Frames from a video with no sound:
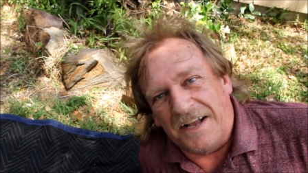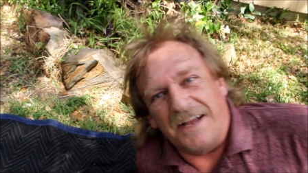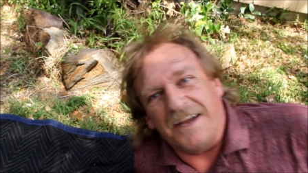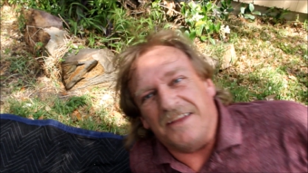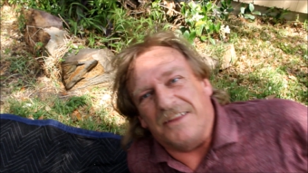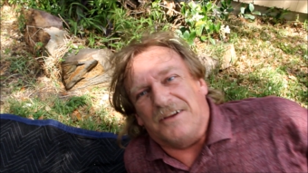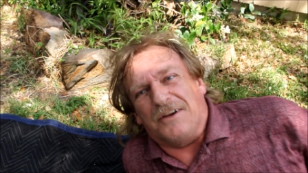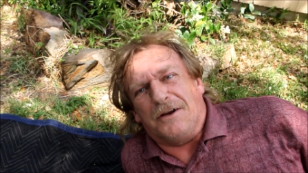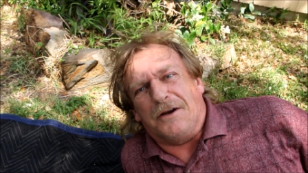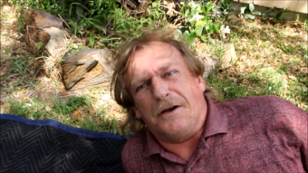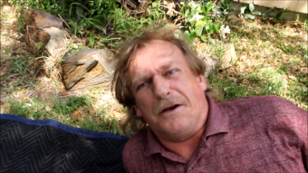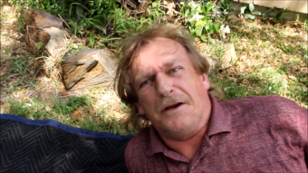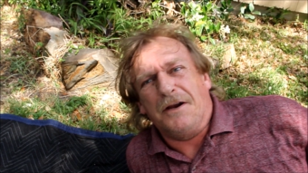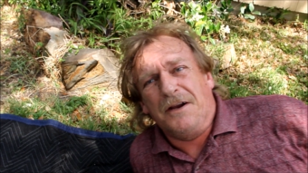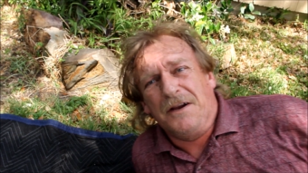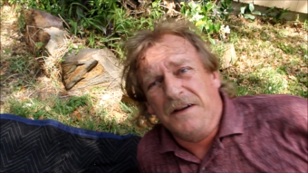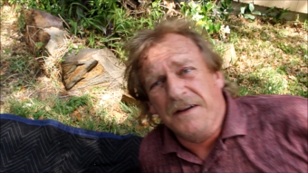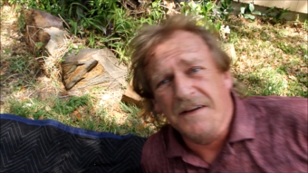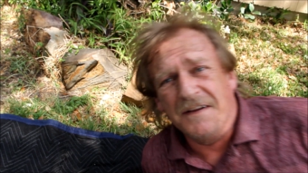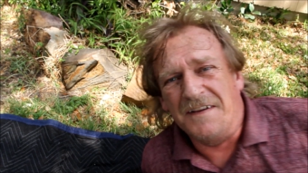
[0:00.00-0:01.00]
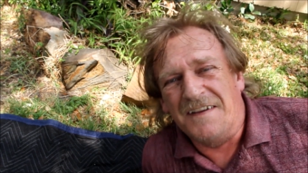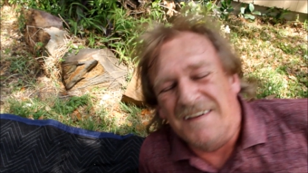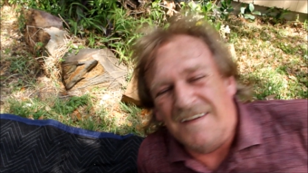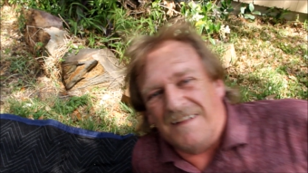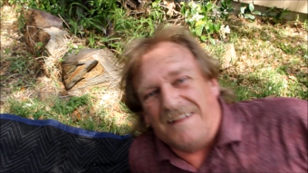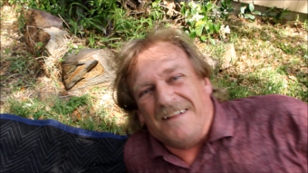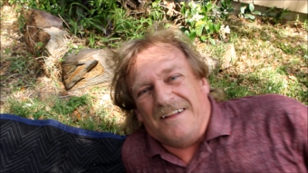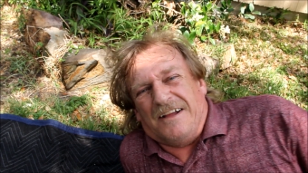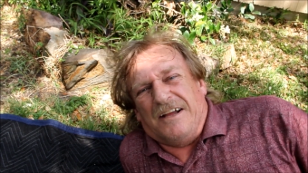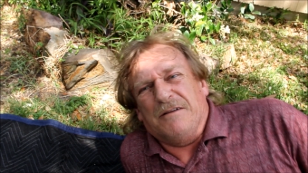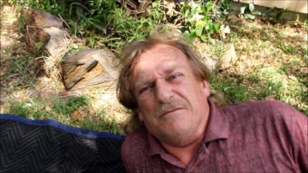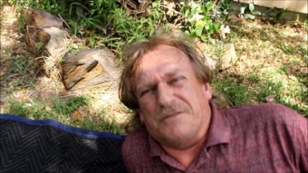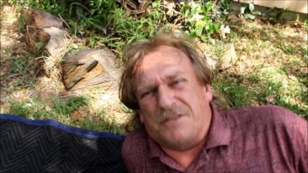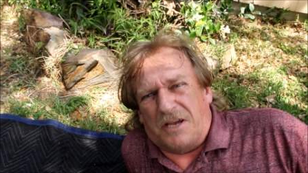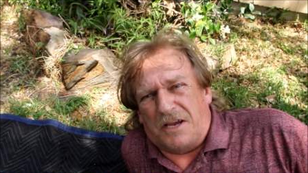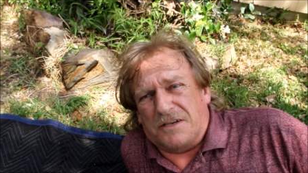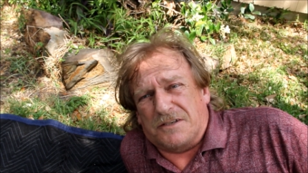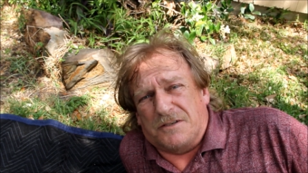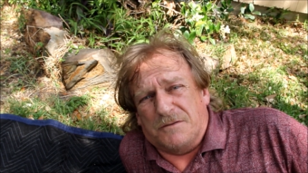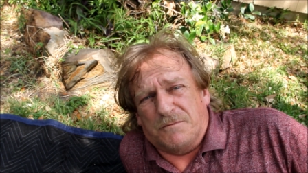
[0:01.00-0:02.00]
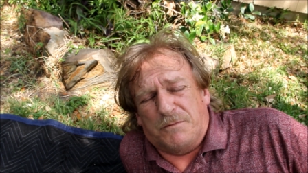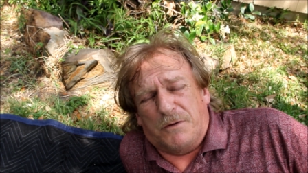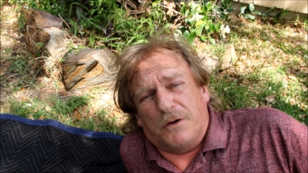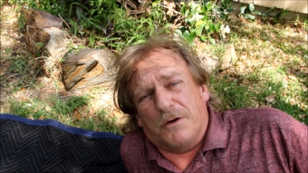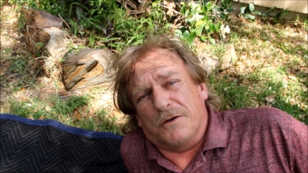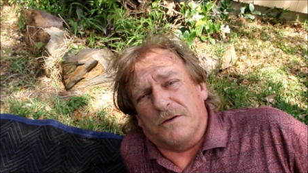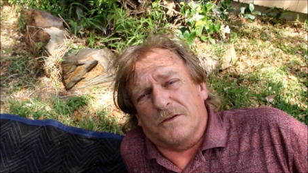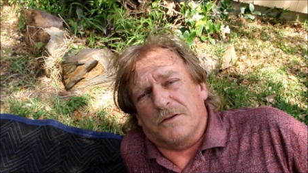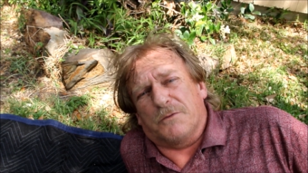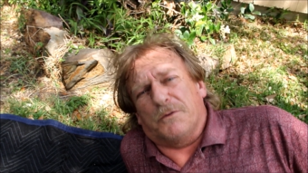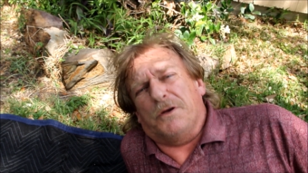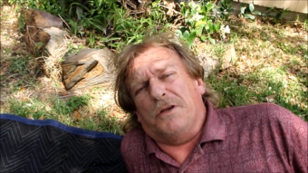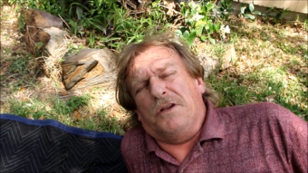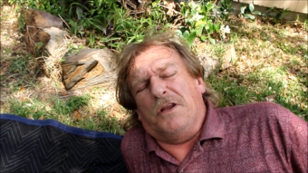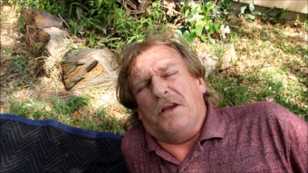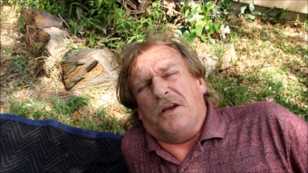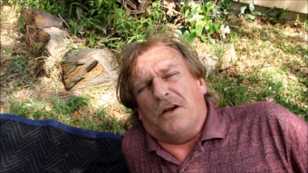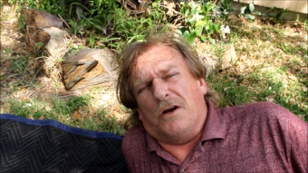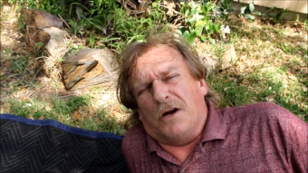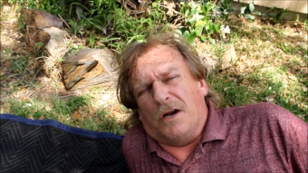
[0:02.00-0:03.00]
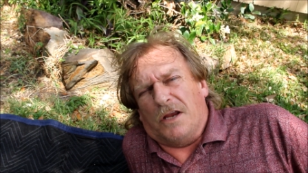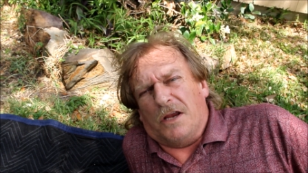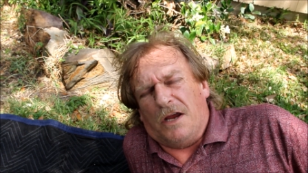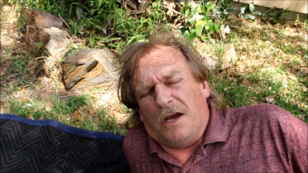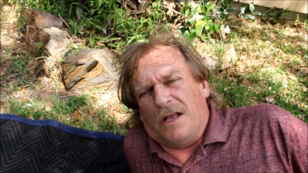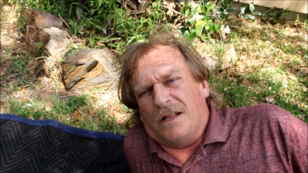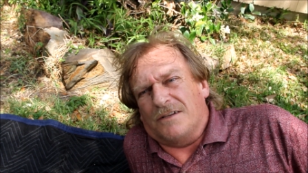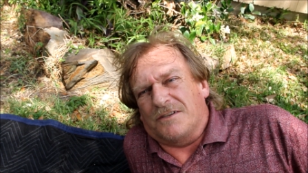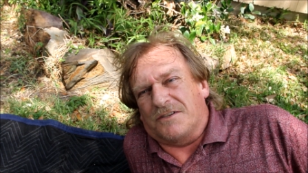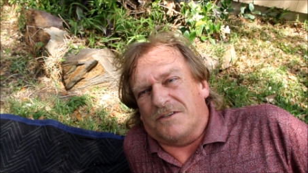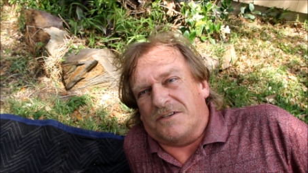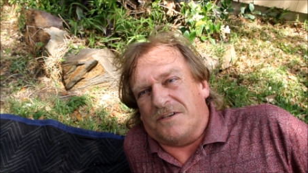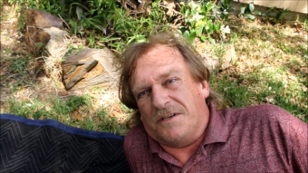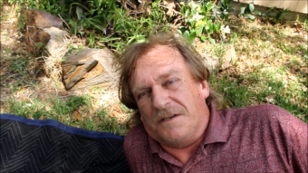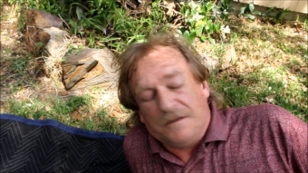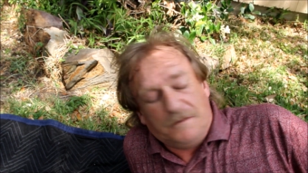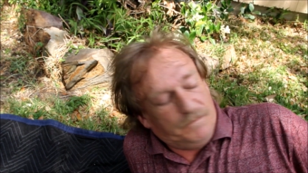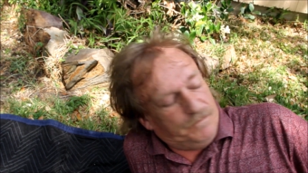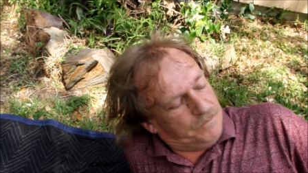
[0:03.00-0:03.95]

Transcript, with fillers: Hi there, I'm Jackson Burns, the Redneck Archaeologist.